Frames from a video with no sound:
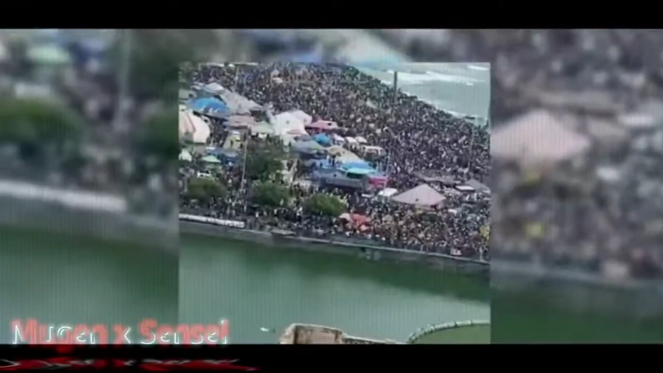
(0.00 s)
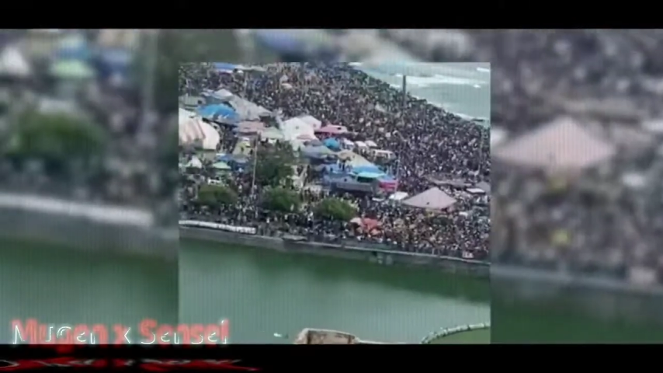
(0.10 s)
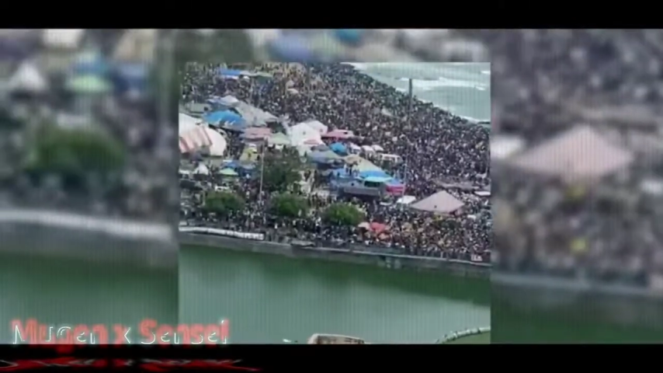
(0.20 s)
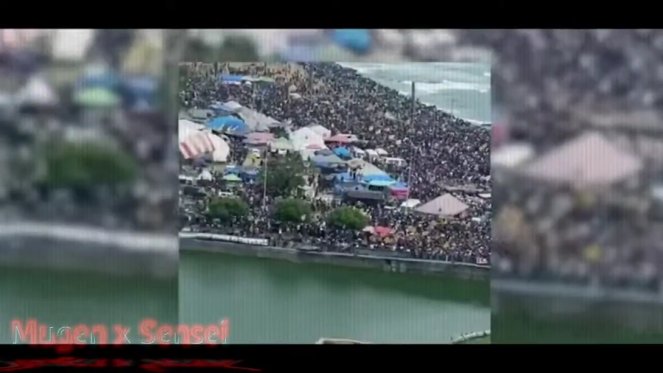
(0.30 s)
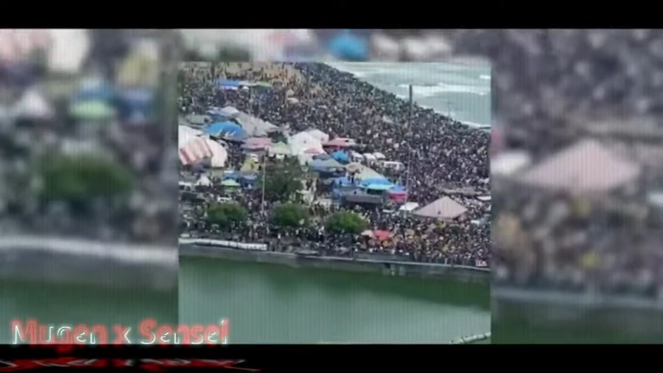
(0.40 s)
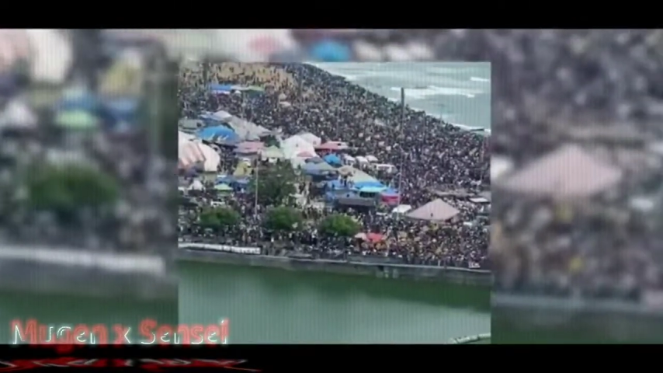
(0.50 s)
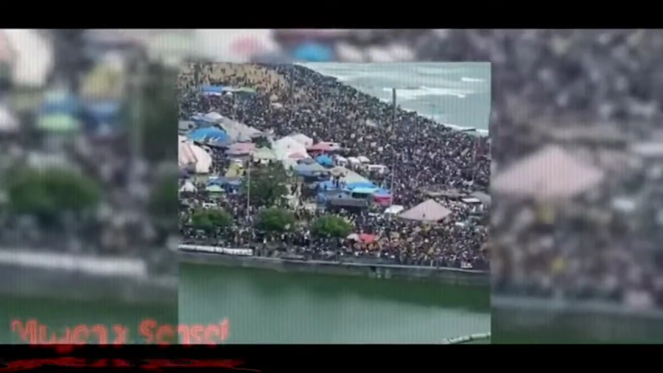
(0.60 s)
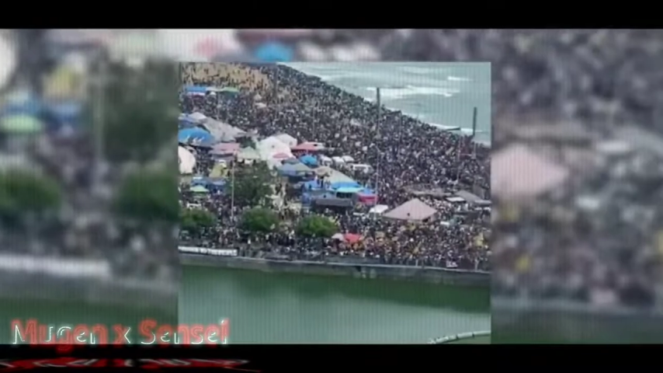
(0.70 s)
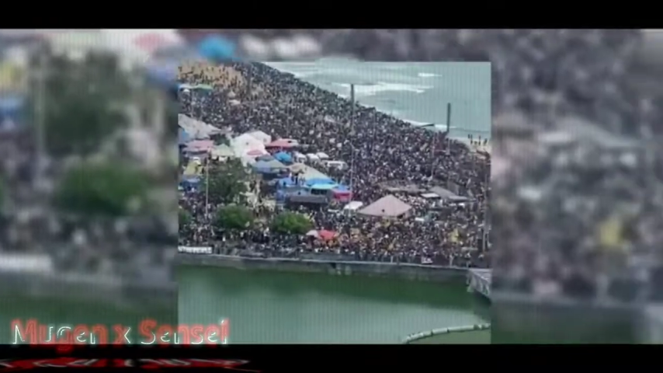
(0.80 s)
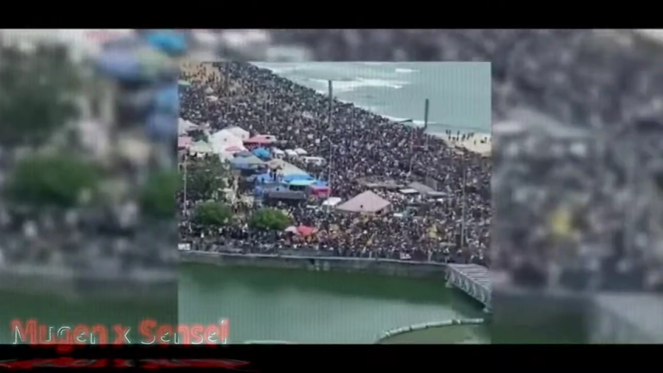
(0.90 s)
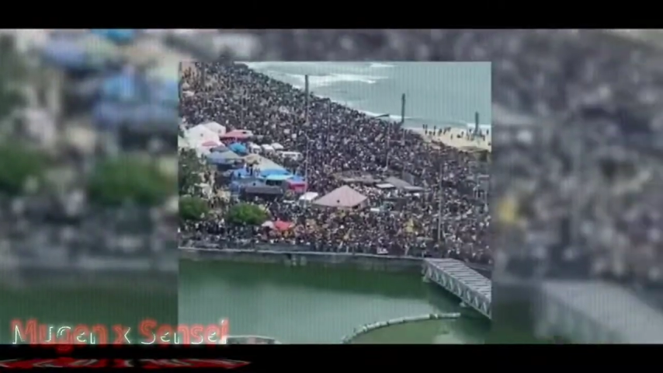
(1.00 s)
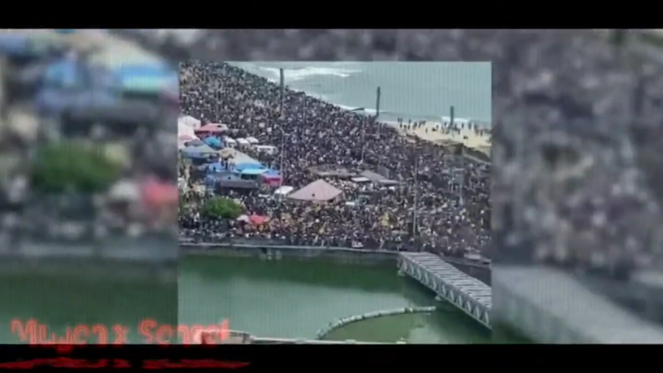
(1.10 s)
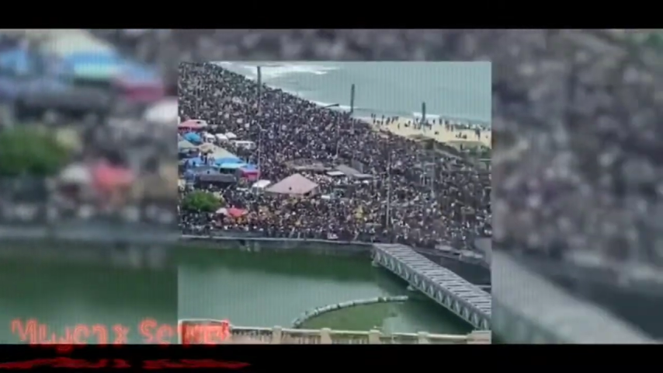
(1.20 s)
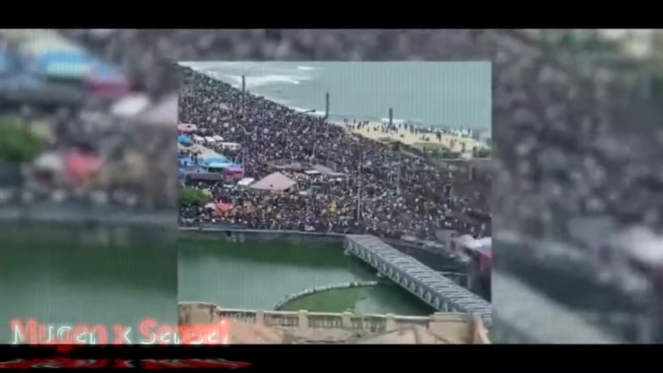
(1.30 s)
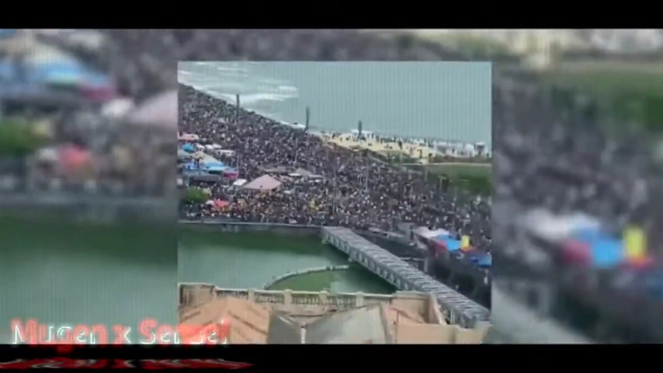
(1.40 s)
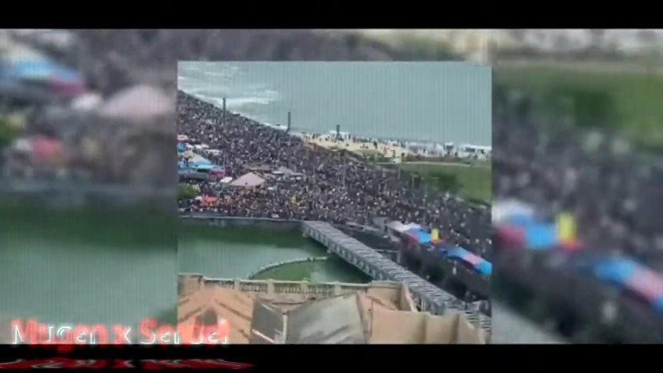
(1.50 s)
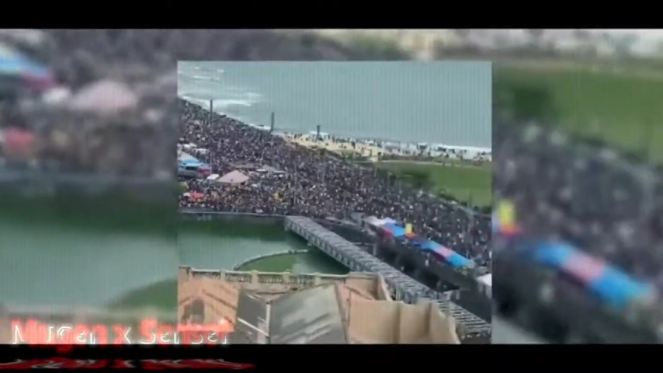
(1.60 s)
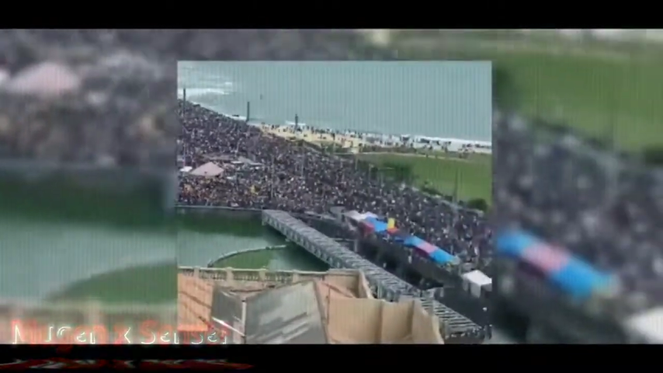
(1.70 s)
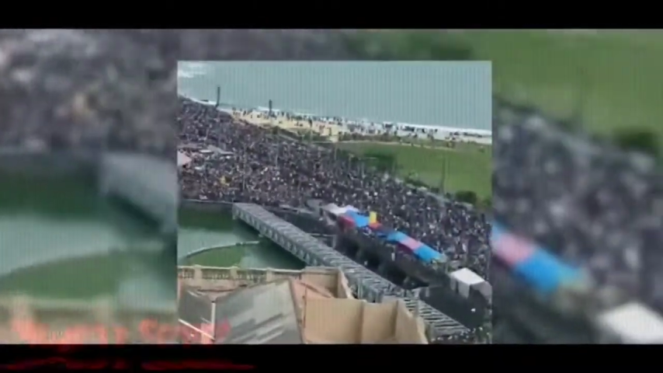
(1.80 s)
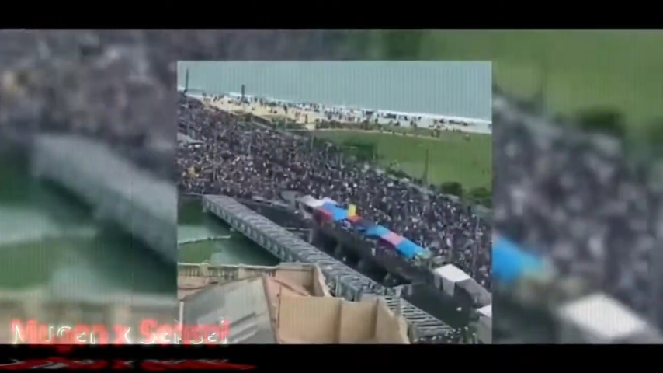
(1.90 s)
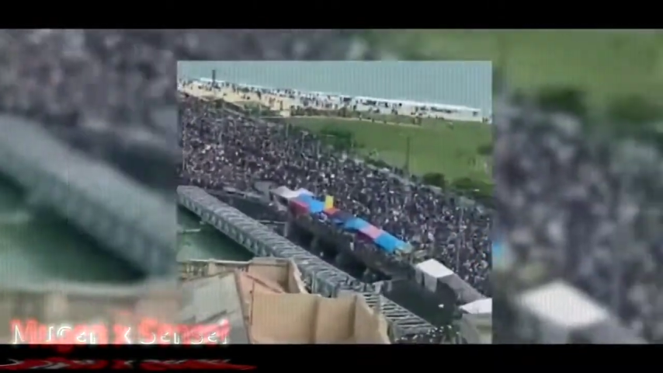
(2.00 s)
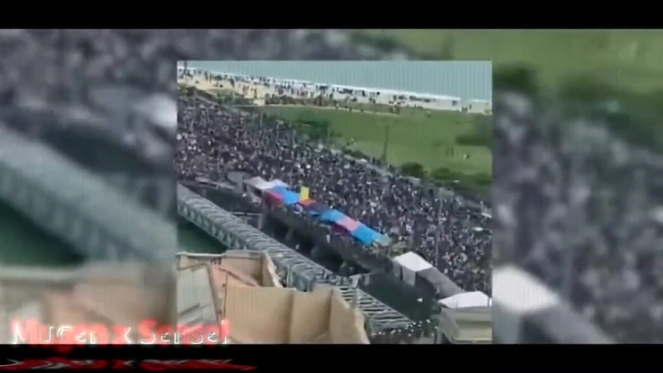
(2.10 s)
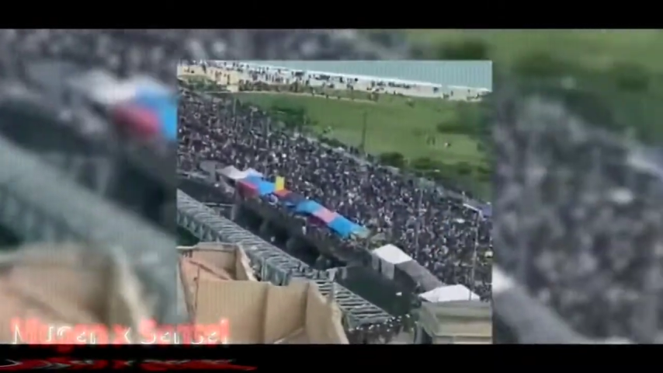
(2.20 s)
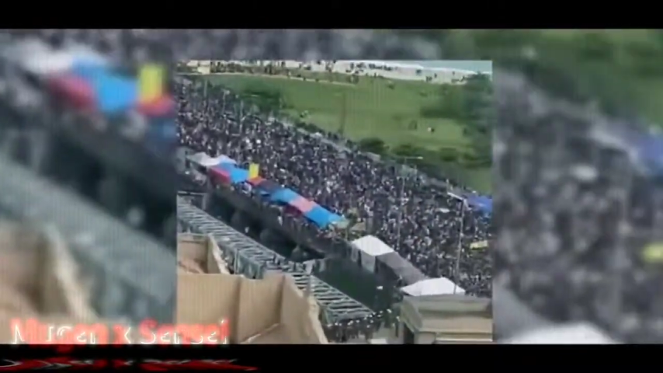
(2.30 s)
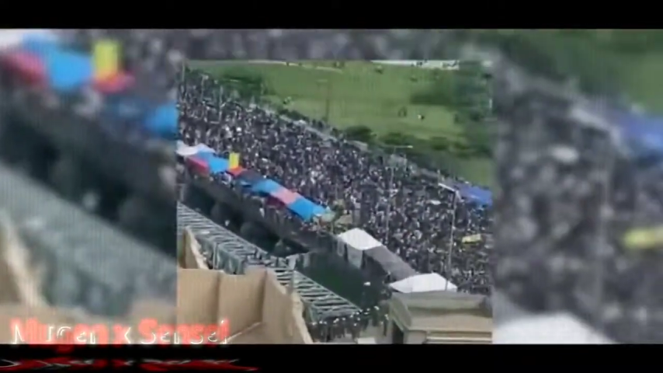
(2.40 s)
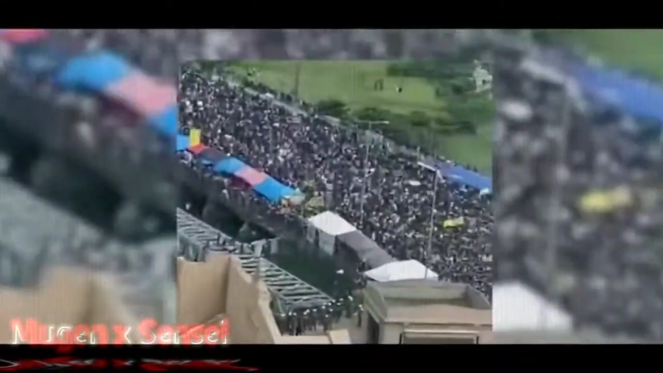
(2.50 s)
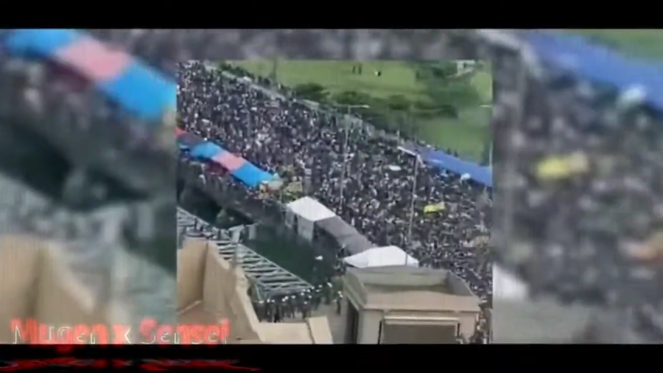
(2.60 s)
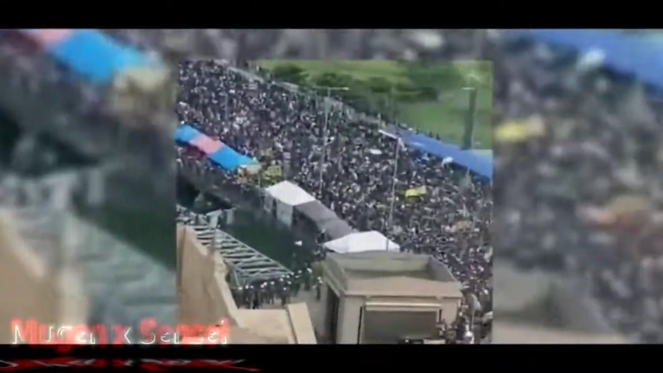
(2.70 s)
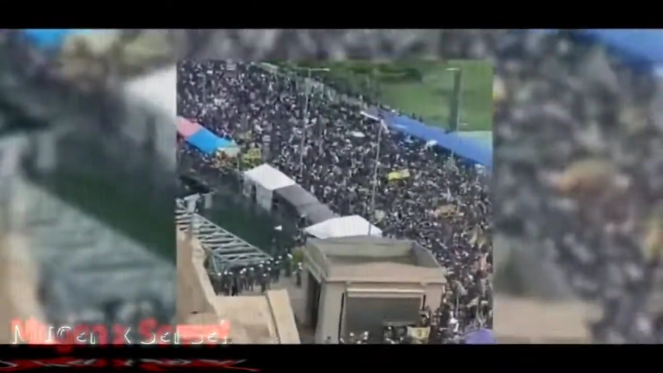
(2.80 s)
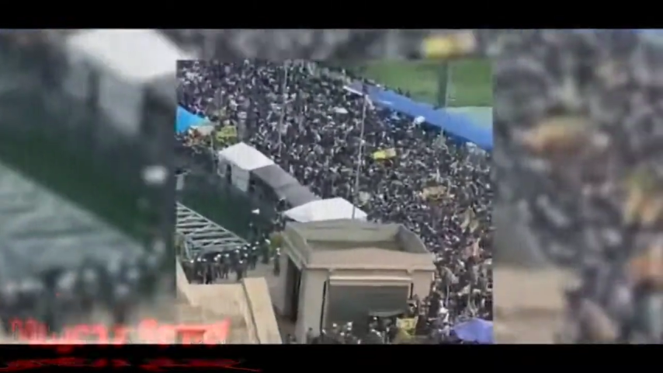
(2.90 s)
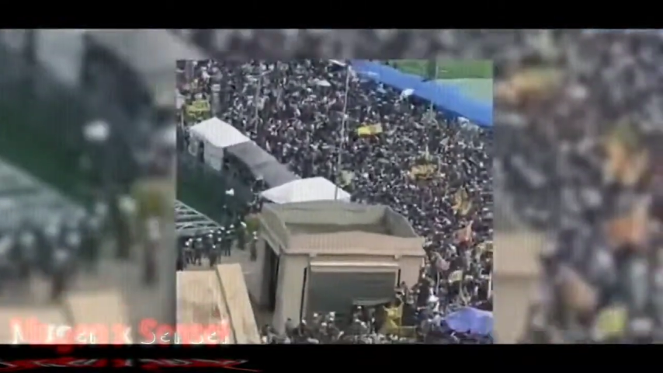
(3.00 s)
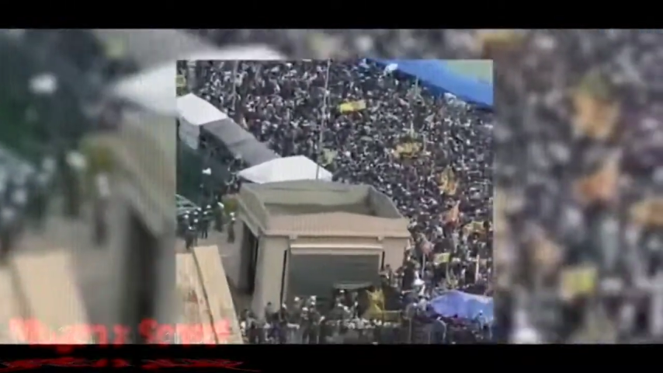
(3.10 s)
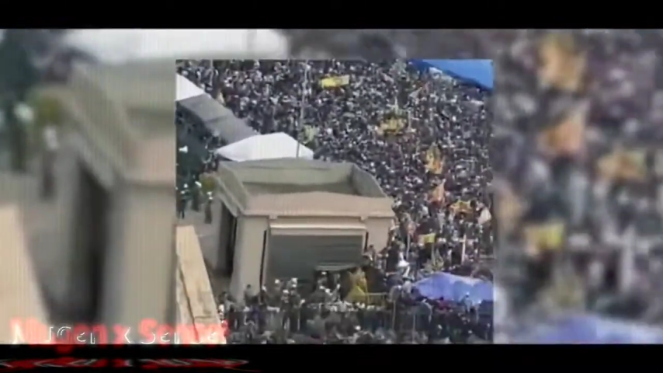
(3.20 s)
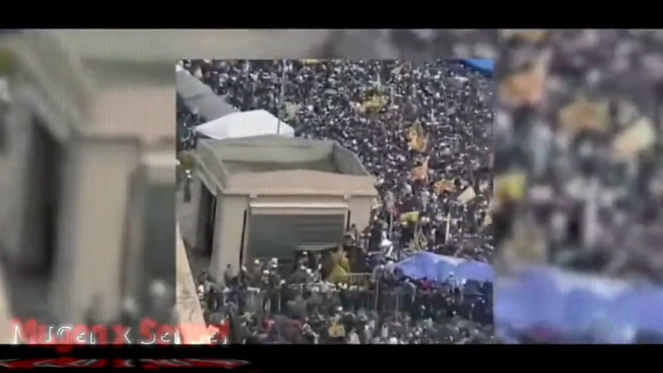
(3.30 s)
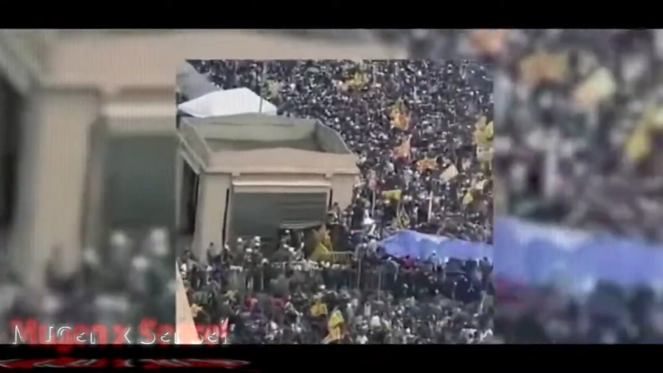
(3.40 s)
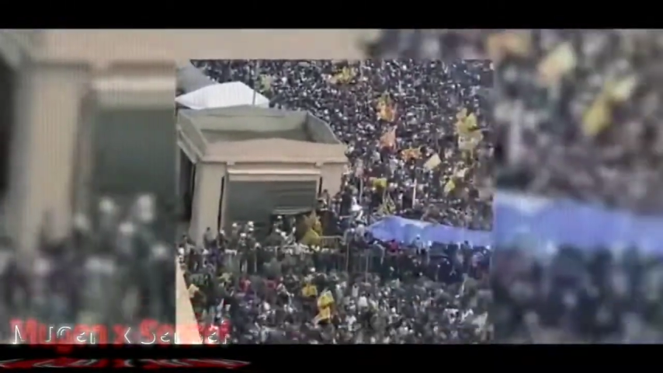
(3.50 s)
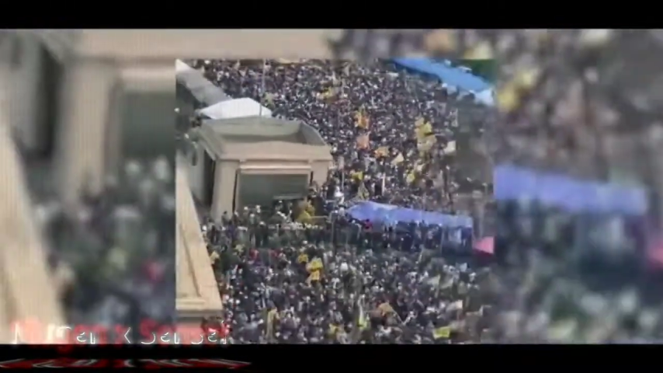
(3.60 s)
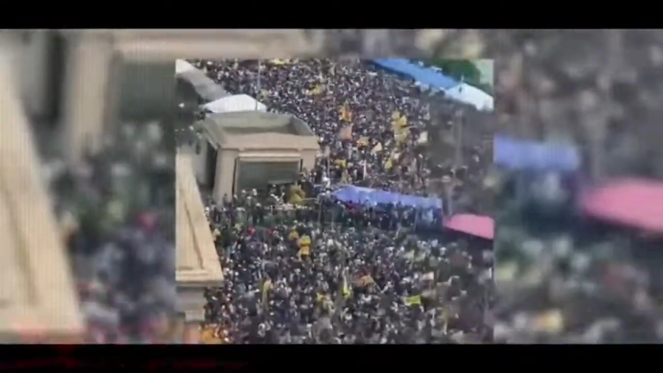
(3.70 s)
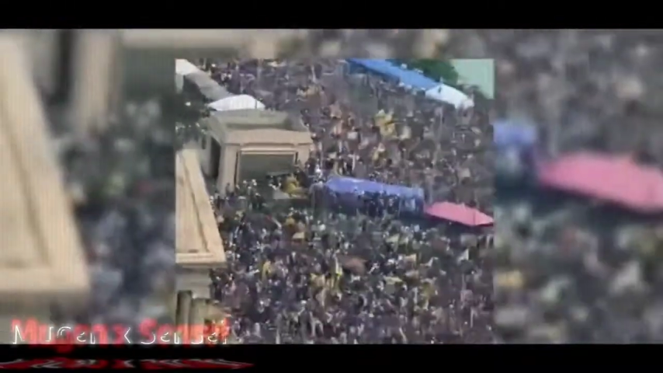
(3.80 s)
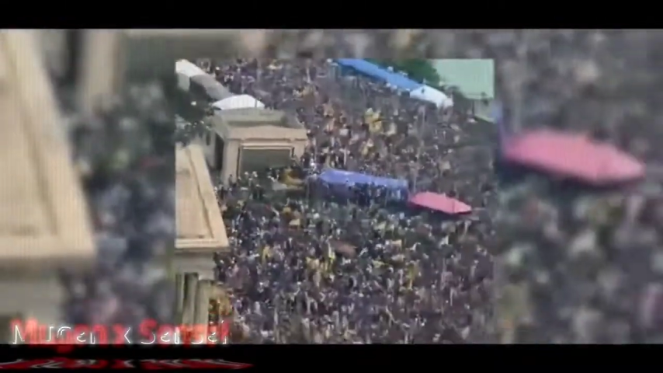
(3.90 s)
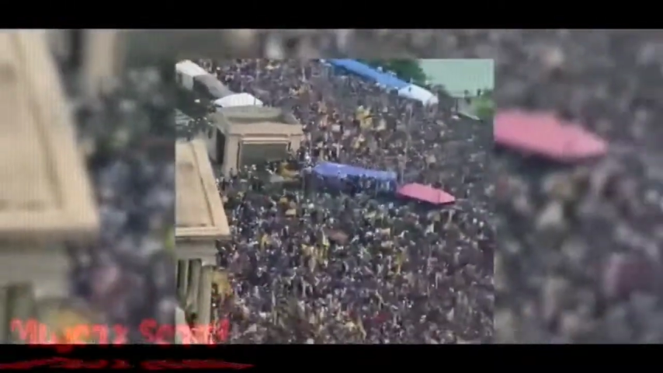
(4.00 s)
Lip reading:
(no speaker visible)